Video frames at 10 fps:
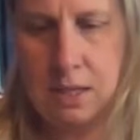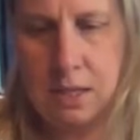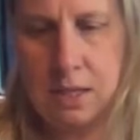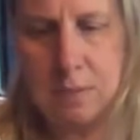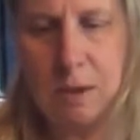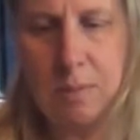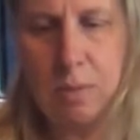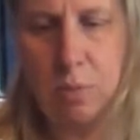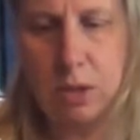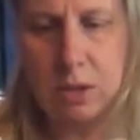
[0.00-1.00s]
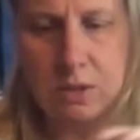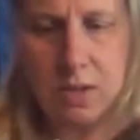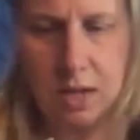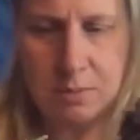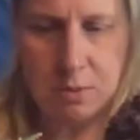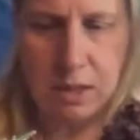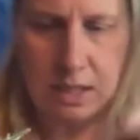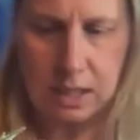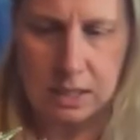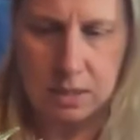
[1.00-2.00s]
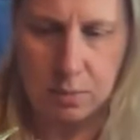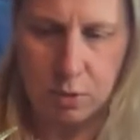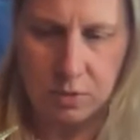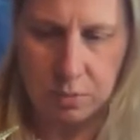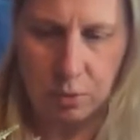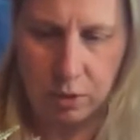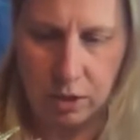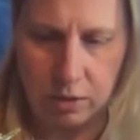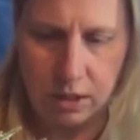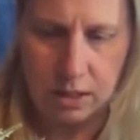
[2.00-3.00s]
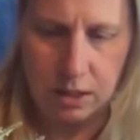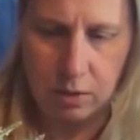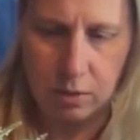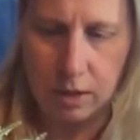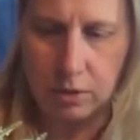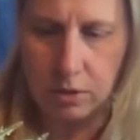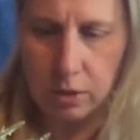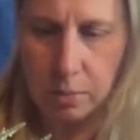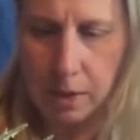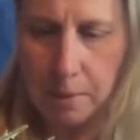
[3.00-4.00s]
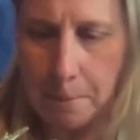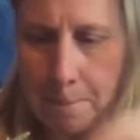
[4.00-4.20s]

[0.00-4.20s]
And this might be one of those times when I need to move some greenery around a little bit.